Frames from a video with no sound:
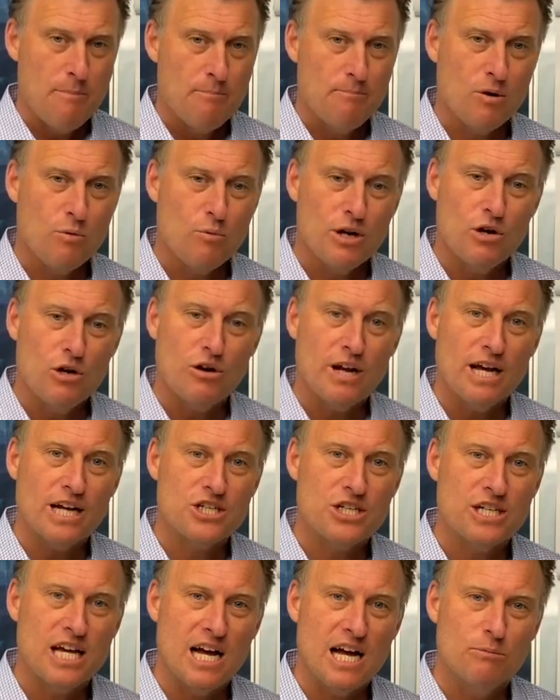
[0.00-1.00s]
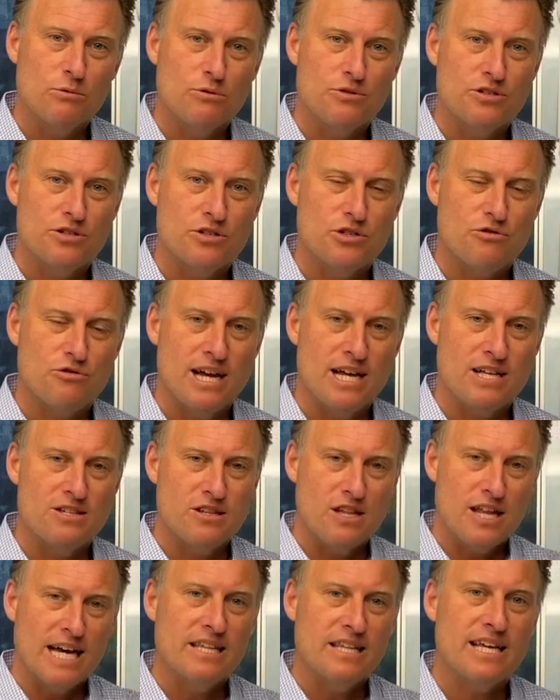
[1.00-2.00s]
but we're not actually able to
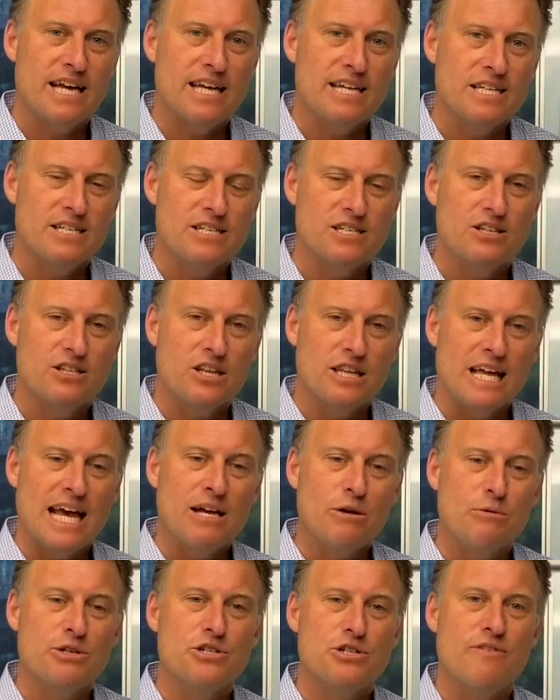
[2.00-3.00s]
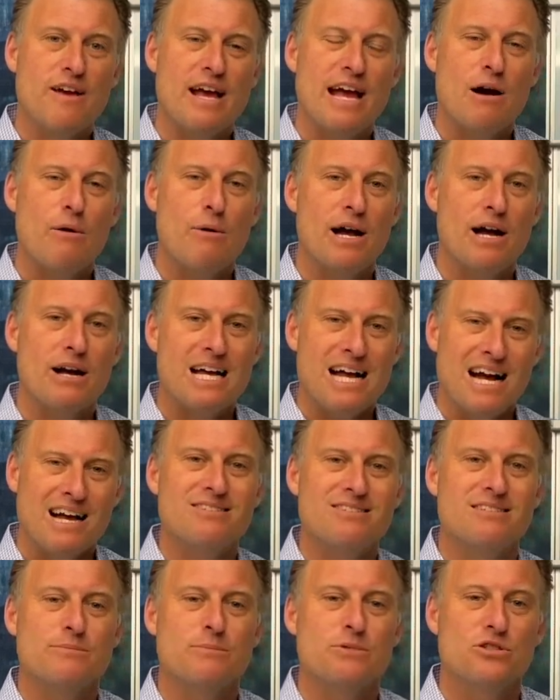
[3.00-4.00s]
translate that into the language of how our
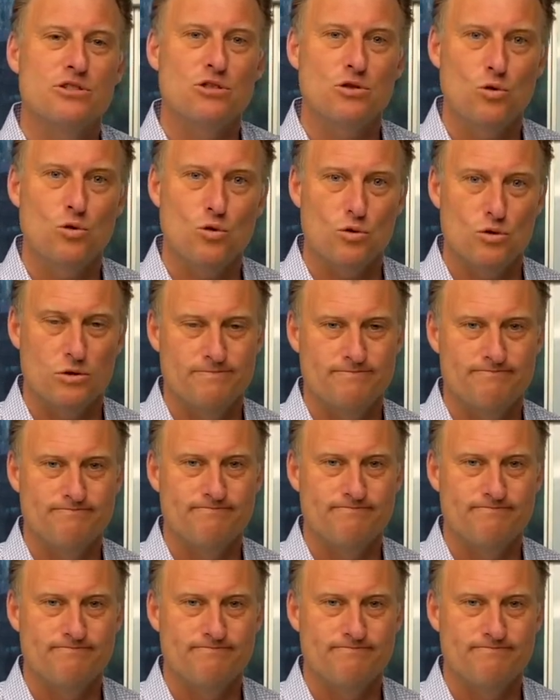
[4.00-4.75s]
customers talk.